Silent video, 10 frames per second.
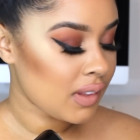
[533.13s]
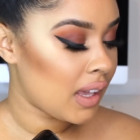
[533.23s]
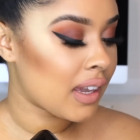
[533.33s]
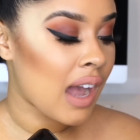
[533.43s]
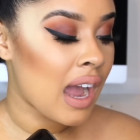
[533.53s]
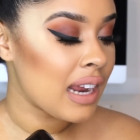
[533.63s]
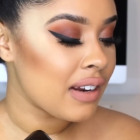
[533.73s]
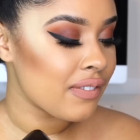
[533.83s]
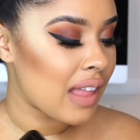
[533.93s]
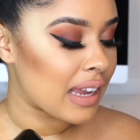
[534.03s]
it kind
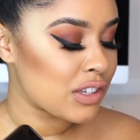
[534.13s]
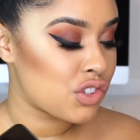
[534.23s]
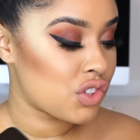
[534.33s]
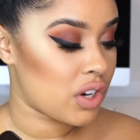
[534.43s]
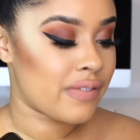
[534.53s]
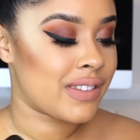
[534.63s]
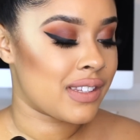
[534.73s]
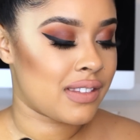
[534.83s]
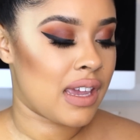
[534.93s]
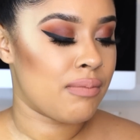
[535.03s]
of like serves the
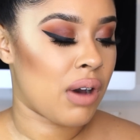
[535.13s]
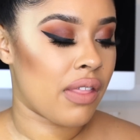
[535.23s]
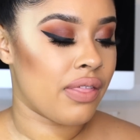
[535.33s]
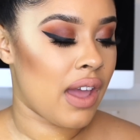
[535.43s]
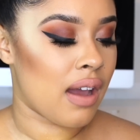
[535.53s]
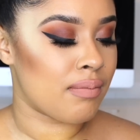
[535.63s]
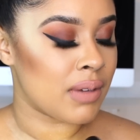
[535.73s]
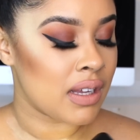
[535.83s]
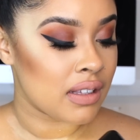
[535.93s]
same on them.